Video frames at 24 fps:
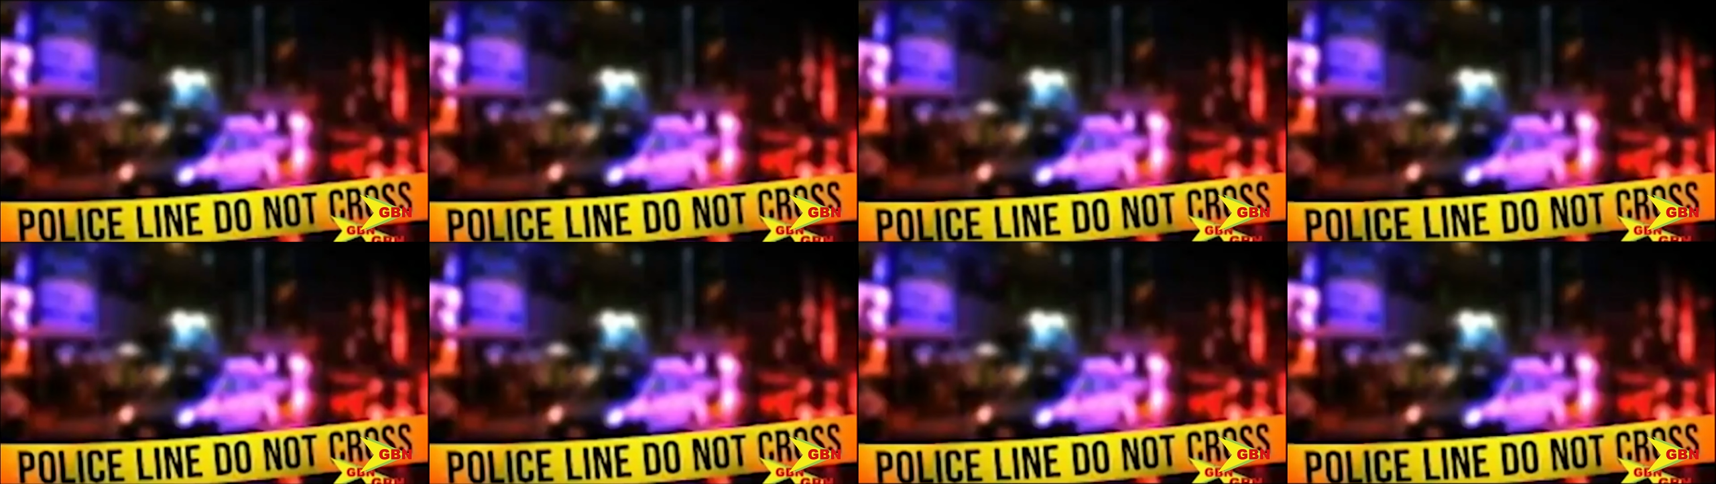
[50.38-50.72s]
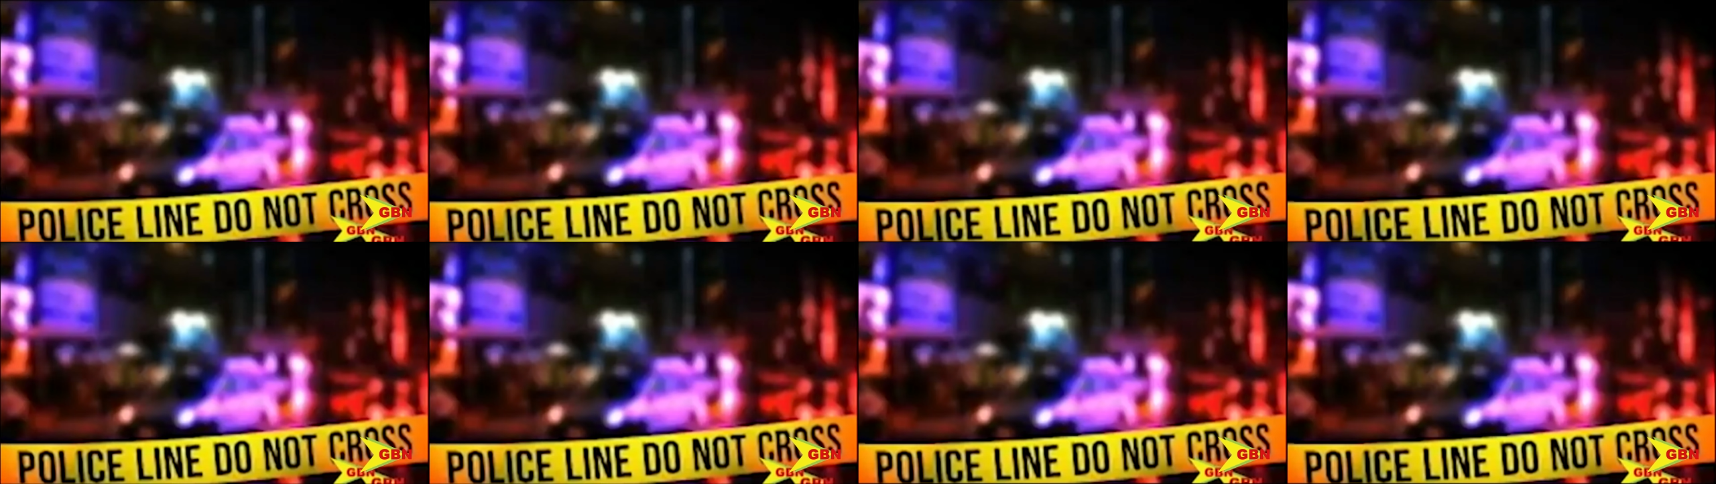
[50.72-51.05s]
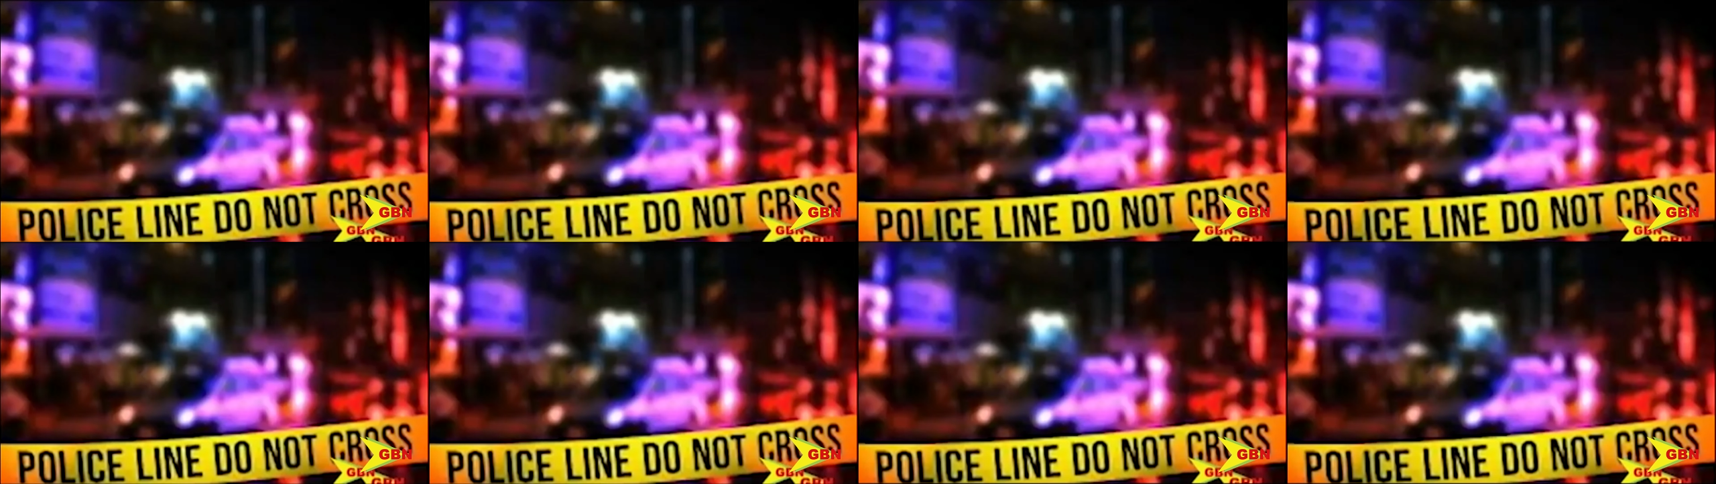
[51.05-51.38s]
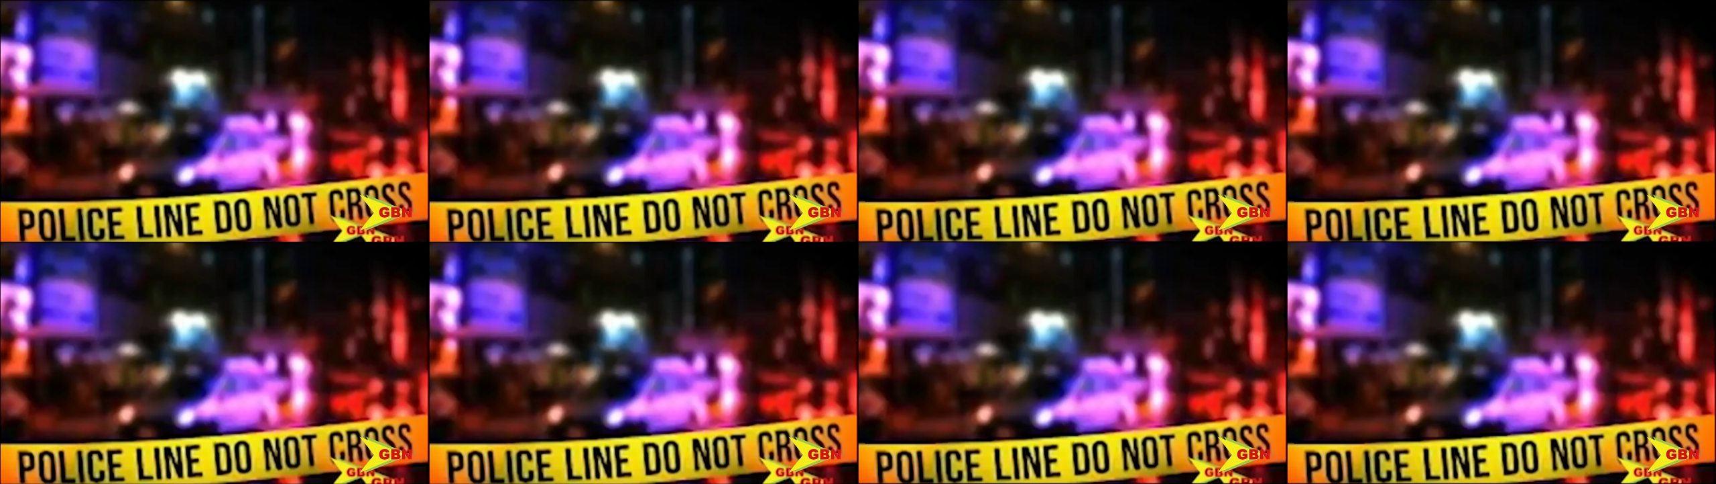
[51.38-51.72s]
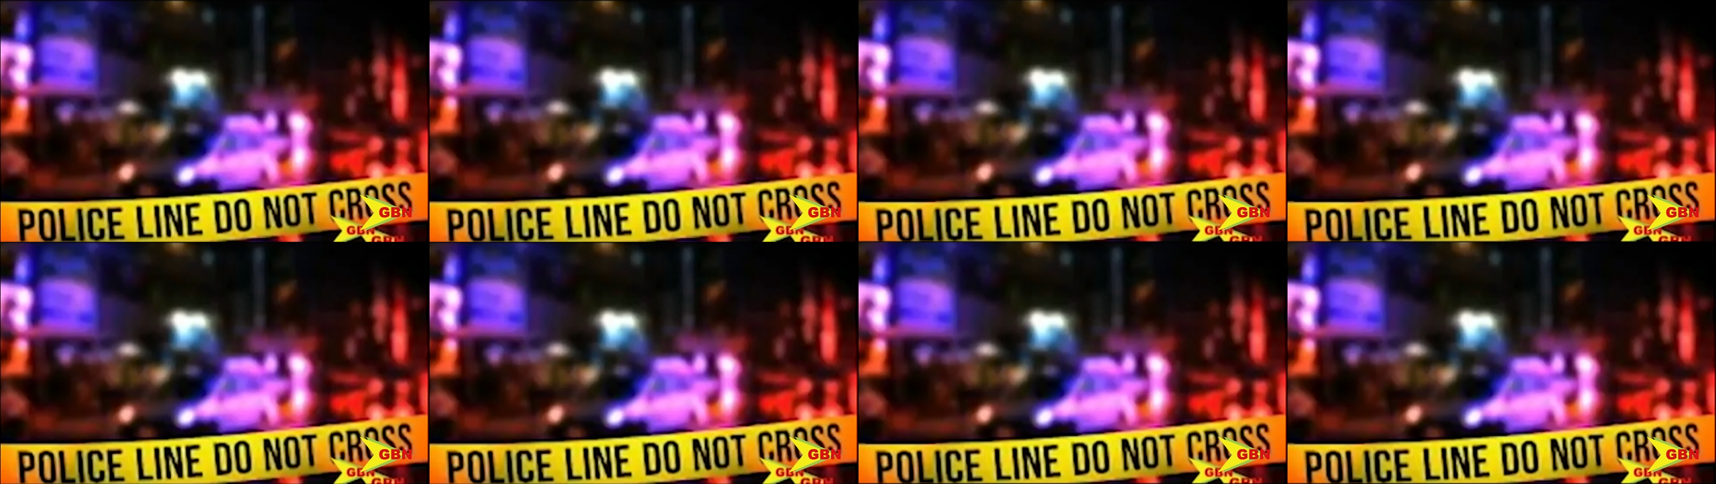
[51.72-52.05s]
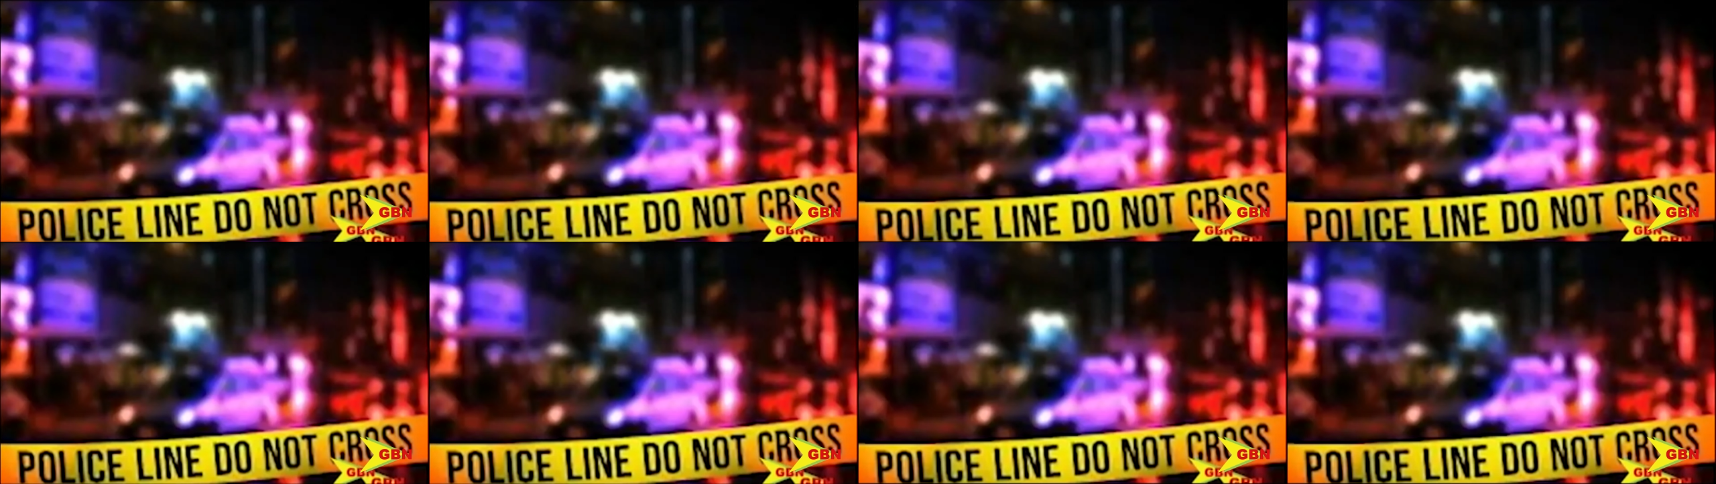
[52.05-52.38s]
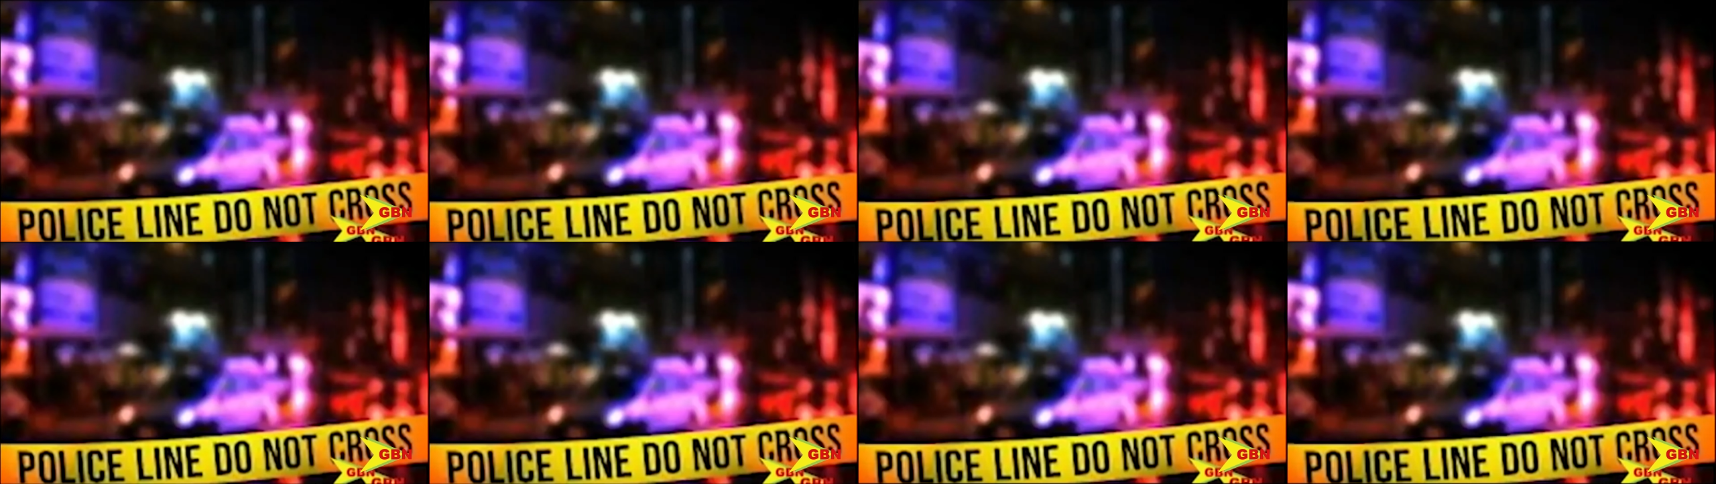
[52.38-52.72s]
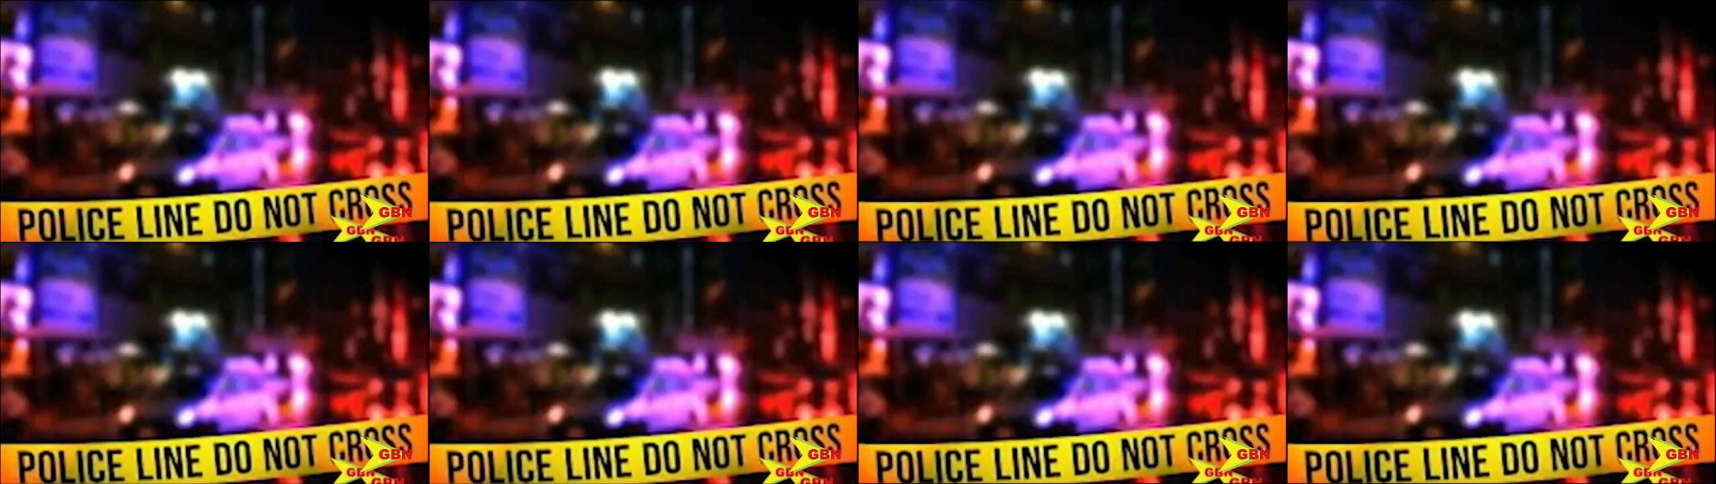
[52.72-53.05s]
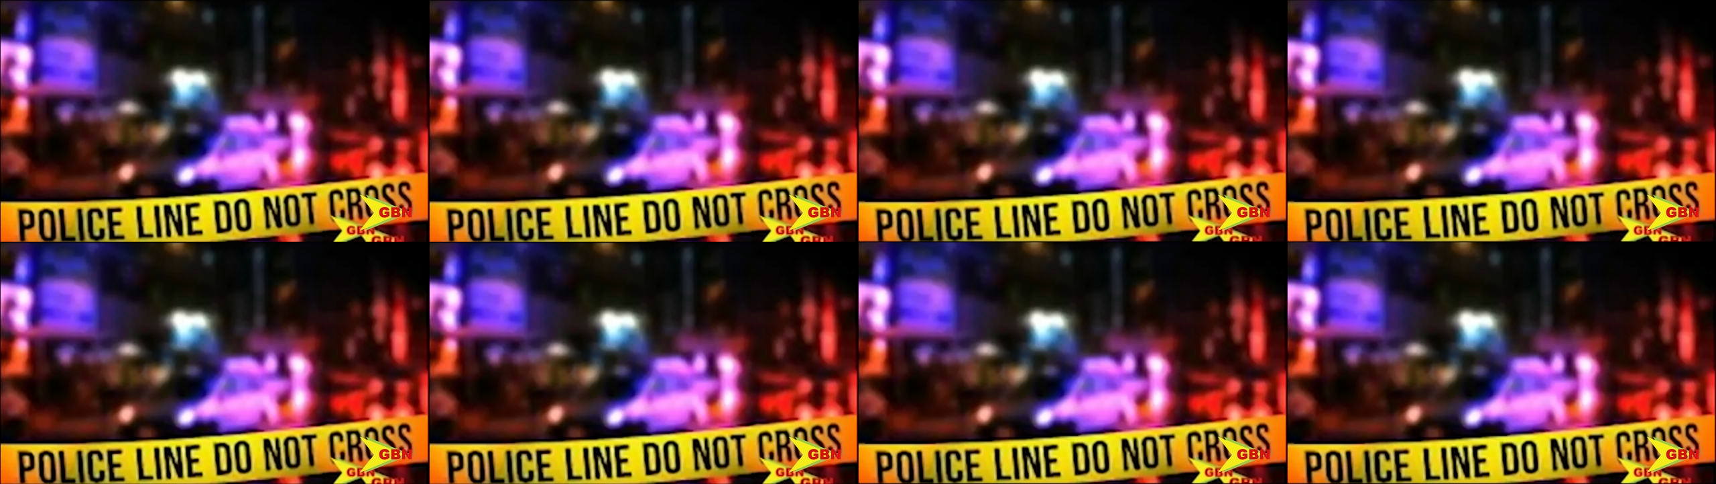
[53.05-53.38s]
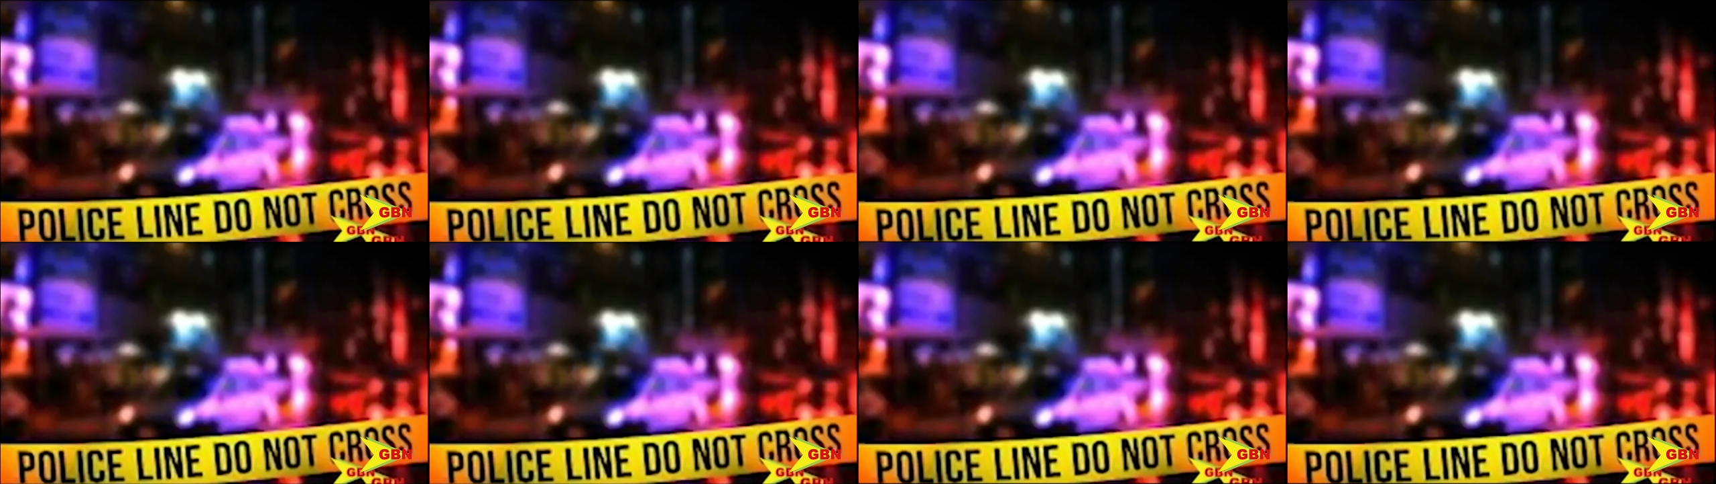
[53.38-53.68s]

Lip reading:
(no speaker visible)